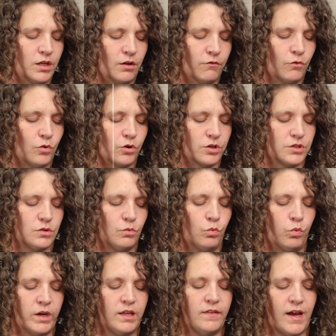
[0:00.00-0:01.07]
it, of course,
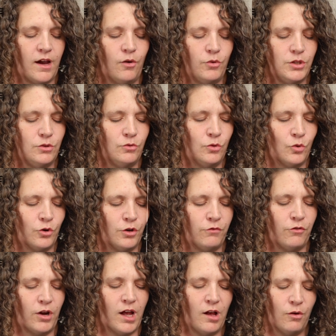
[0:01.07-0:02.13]
without you, Lord,
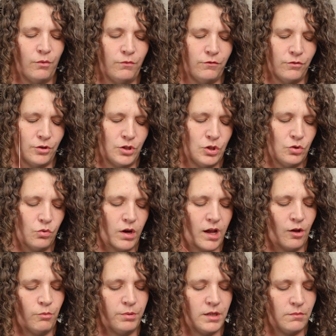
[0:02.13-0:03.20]
for help, for you
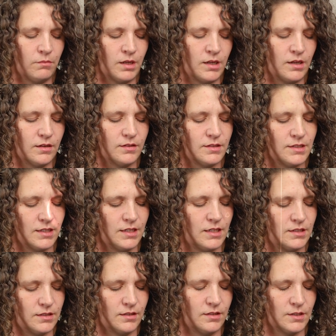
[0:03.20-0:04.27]
helping me to
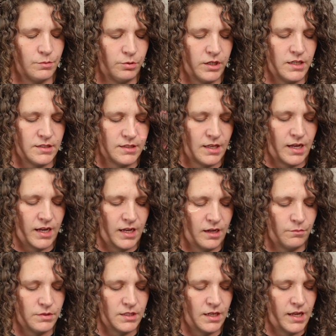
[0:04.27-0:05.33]
get to this place that I
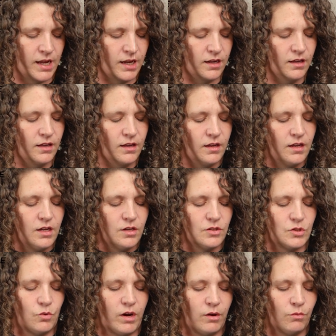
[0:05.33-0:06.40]
am today.
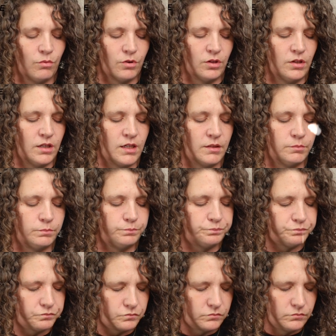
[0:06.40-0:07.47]
So I really
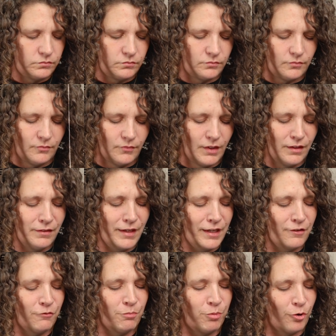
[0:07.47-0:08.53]

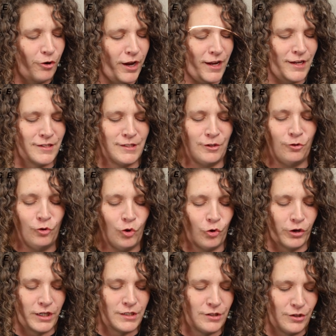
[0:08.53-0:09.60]
give praise and
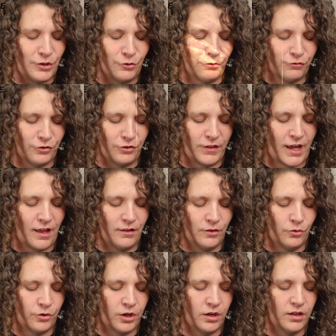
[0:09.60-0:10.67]
glory to you for that,
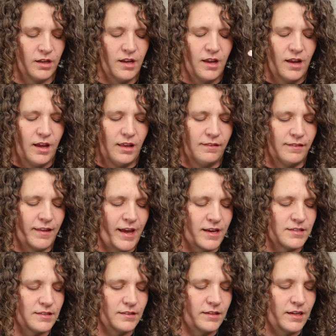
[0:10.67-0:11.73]
Lord. And
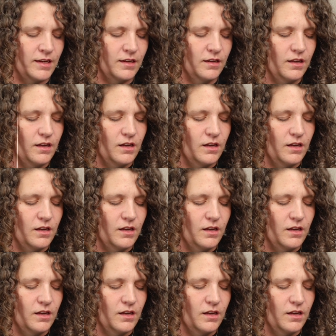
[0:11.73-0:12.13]
lastly,